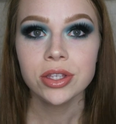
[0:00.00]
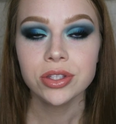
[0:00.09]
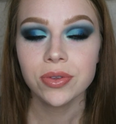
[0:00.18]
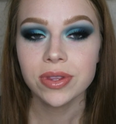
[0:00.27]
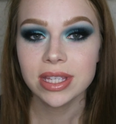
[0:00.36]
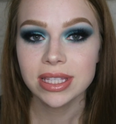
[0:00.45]

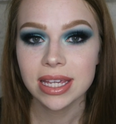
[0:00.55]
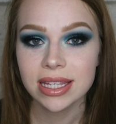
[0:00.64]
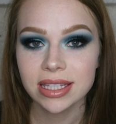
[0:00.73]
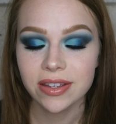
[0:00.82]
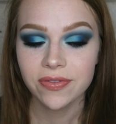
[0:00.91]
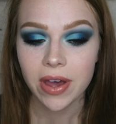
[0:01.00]
So this
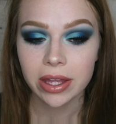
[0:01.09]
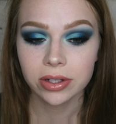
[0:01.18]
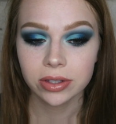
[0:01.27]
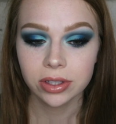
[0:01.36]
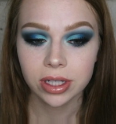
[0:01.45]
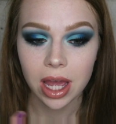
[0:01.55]
is the
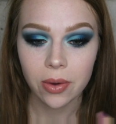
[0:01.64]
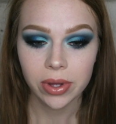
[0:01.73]
final look.